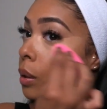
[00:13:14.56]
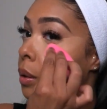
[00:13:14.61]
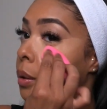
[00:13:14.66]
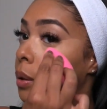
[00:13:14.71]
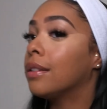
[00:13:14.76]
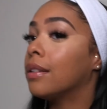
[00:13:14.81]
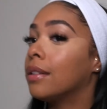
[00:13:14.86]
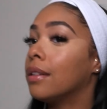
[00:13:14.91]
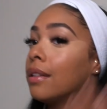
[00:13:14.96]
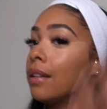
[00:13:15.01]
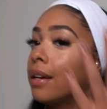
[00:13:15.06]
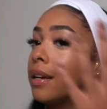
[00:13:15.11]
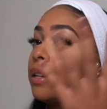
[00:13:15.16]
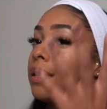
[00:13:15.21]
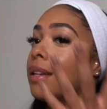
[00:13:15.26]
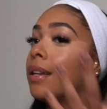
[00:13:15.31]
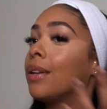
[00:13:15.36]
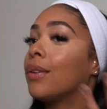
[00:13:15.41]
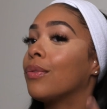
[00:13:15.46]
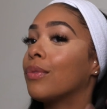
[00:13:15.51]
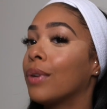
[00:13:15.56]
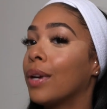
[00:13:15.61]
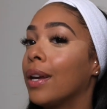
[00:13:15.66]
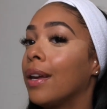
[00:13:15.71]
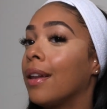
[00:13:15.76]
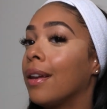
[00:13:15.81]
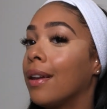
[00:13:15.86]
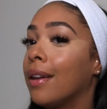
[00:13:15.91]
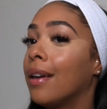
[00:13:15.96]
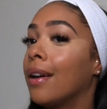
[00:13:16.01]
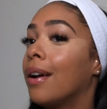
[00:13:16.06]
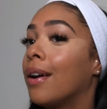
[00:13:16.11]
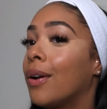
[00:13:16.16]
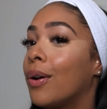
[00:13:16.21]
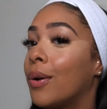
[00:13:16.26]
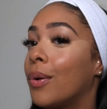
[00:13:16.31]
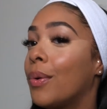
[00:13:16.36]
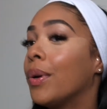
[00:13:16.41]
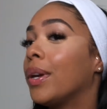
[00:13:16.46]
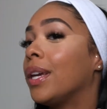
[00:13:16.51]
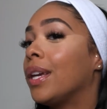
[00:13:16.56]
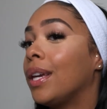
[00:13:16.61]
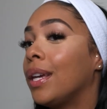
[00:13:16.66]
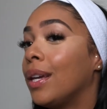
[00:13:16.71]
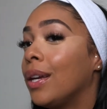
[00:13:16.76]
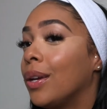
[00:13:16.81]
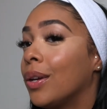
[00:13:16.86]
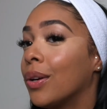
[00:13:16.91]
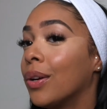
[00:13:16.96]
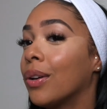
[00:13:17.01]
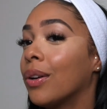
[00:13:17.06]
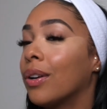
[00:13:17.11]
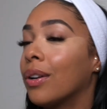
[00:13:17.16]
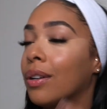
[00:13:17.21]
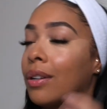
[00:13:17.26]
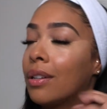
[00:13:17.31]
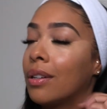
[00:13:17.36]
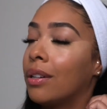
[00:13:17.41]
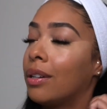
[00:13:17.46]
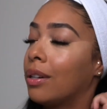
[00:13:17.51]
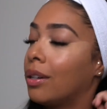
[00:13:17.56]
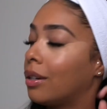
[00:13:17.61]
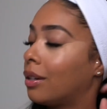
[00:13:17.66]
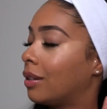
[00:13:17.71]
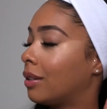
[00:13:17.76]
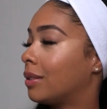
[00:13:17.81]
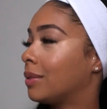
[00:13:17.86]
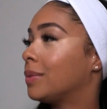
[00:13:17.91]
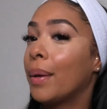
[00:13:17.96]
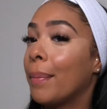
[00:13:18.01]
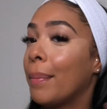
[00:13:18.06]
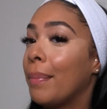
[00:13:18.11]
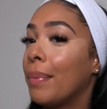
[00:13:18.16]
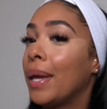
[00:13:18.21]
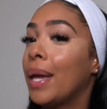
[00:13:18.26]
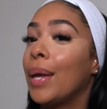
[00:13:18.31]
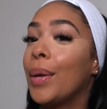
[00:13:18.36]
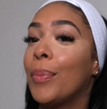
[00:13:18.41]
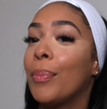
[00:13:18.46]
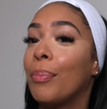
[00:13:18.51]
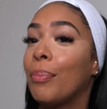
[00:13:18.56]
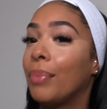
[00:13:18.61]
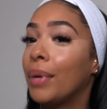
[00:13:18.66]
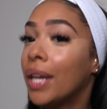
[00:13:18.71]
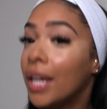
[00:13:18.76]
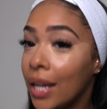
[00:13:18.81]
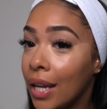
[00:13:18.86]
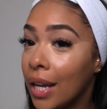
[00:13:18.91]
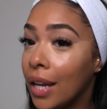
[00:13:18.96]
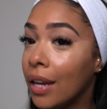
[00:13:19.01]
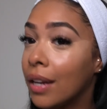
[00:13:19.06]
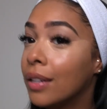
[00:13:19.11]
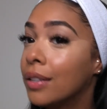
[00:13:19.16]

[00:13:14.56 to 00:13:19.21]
The lighting right now here, baby.